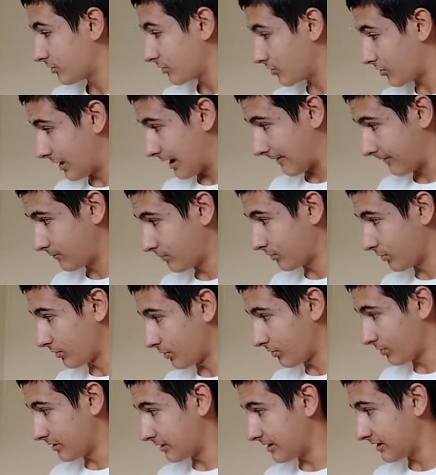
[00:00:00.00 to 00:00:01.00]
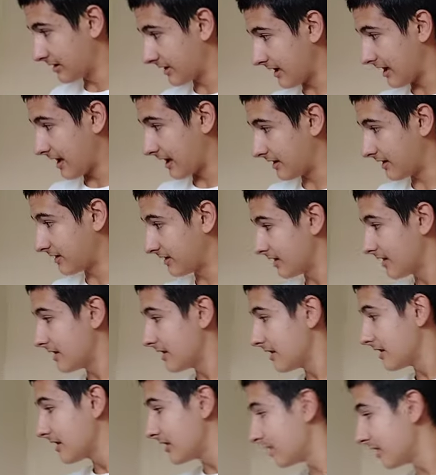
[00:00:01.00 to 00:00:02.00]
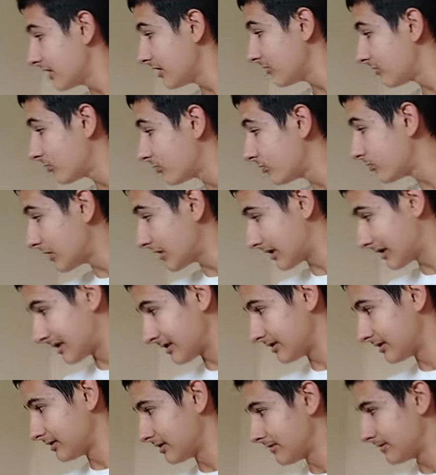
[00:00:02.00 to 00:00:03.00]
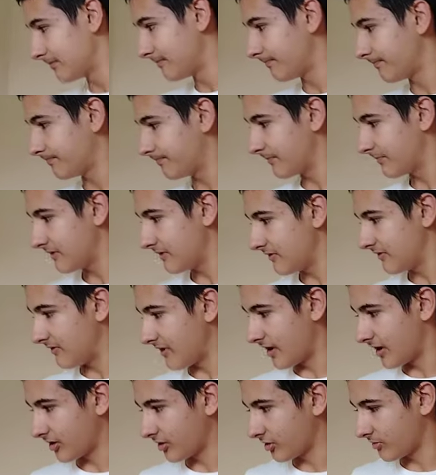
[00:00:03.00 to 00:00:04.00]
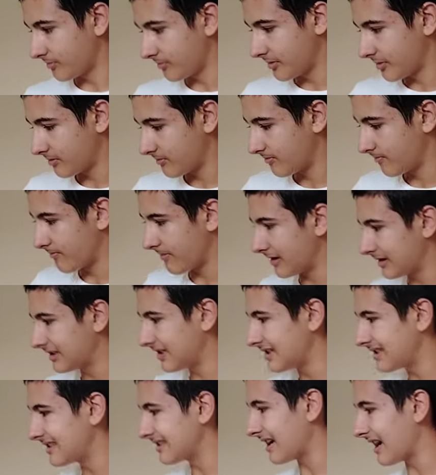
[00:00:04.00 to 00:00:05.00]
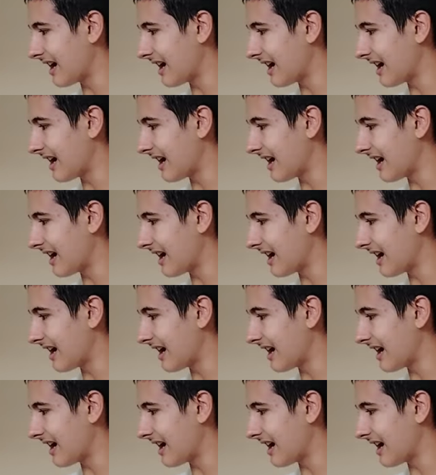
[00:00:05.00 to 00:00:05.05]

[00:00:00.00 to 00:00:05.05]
You have to hold it and it will develop but it's